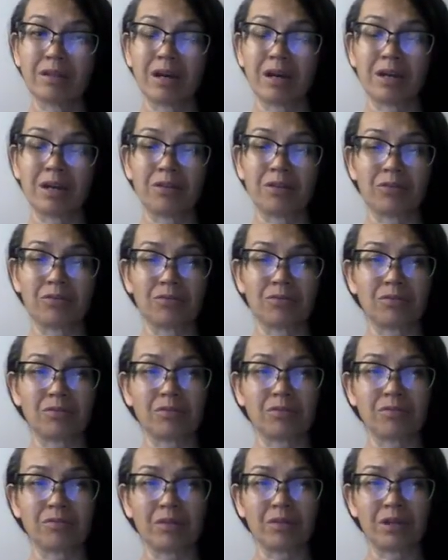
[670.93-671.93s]
I don't,
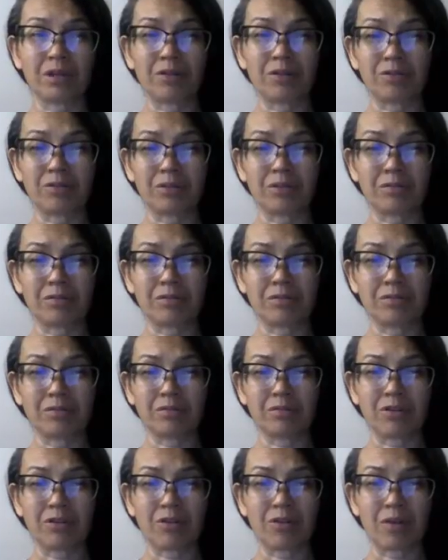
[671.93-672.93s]
I don't
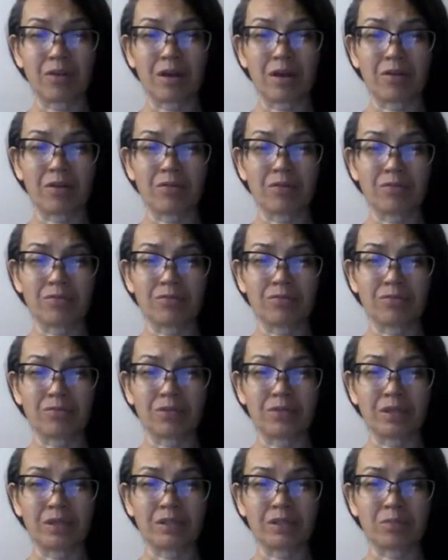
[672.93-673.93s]
know how
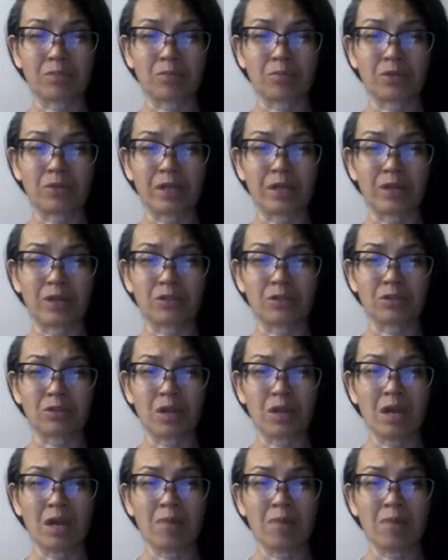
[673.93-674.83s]
that's pronounced,